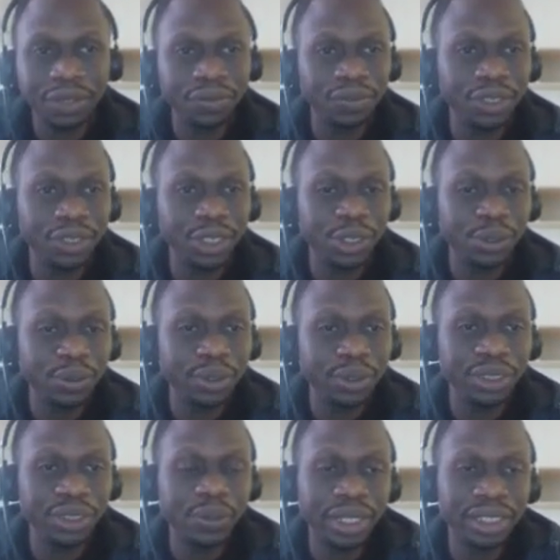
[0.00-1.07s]
video,
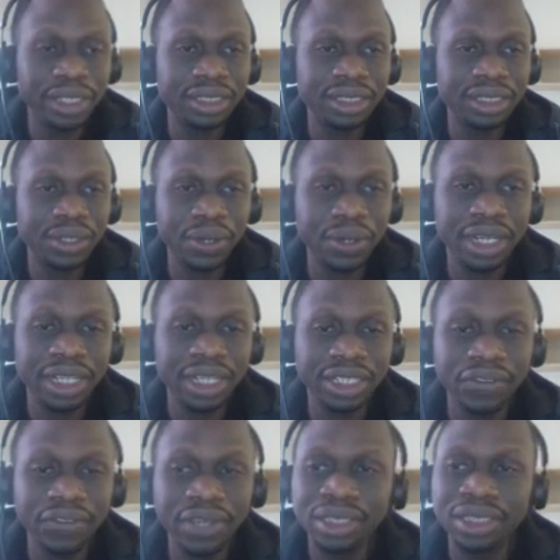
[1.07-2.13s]
it's quite longer than
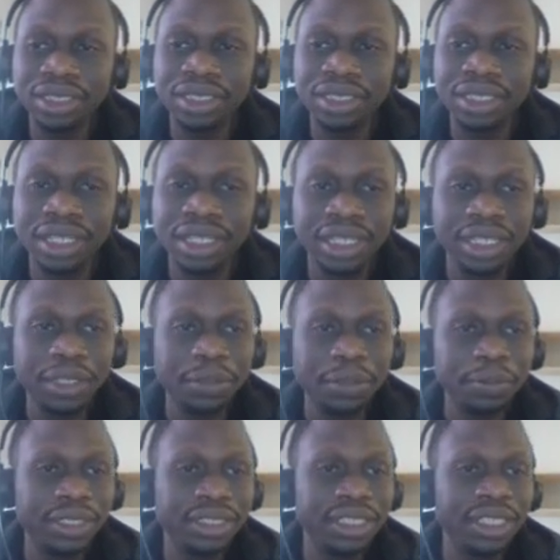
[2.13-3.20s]
the rest.
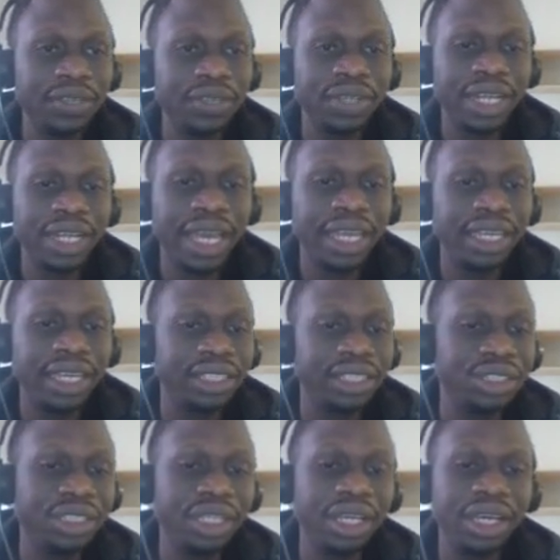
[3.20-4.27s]
Please give a like,
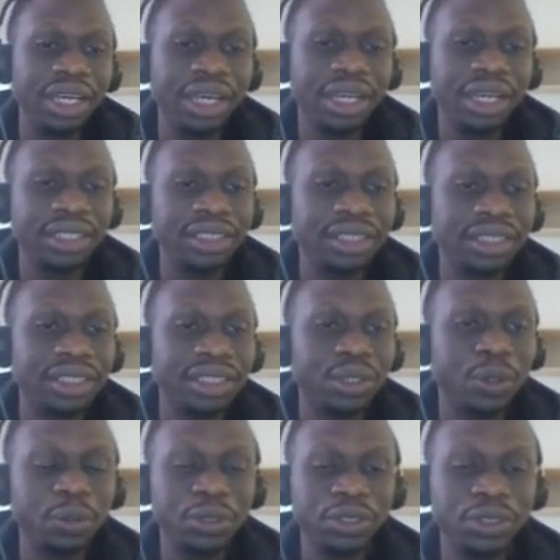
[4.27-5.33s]
share, and
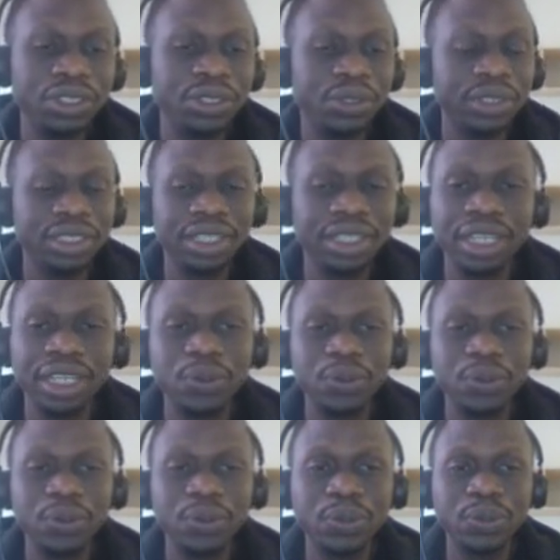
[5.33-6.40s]
hope to see you on the next
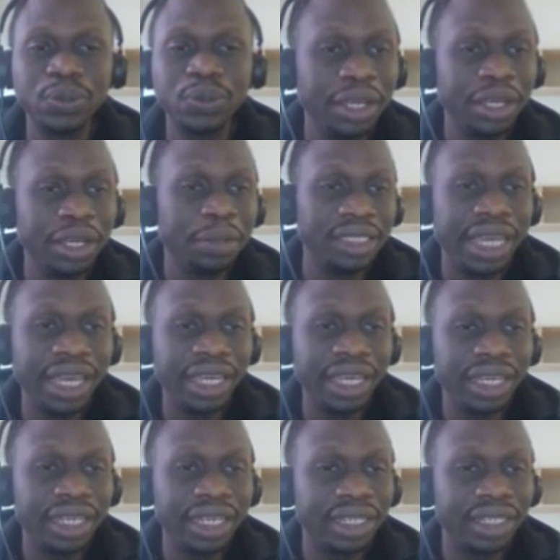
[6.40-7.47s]
one. Please
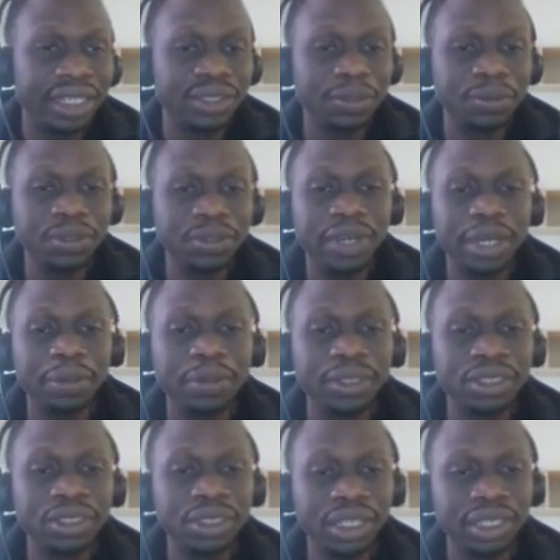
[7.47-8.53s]
like, subscribe, and
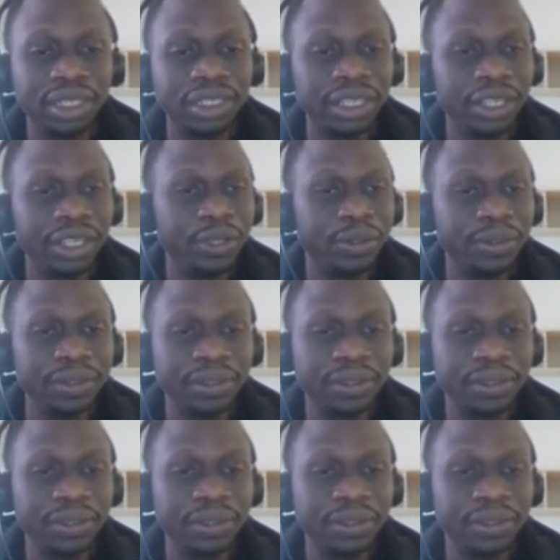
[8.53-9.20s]
share. Thank you.